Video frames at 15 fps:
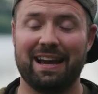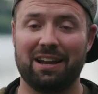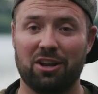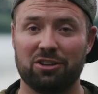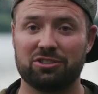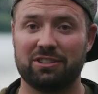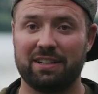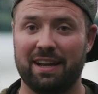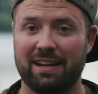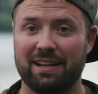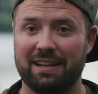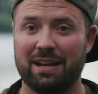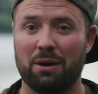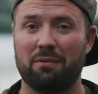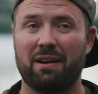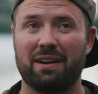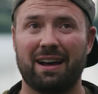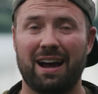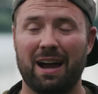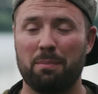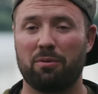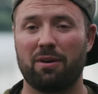I lost it. You know, we've had
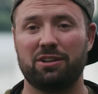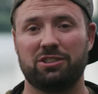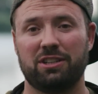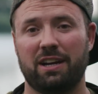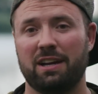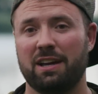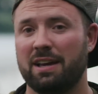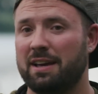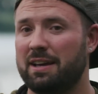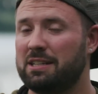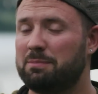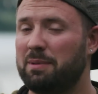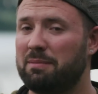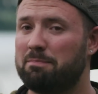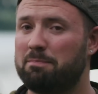high pressure. It's been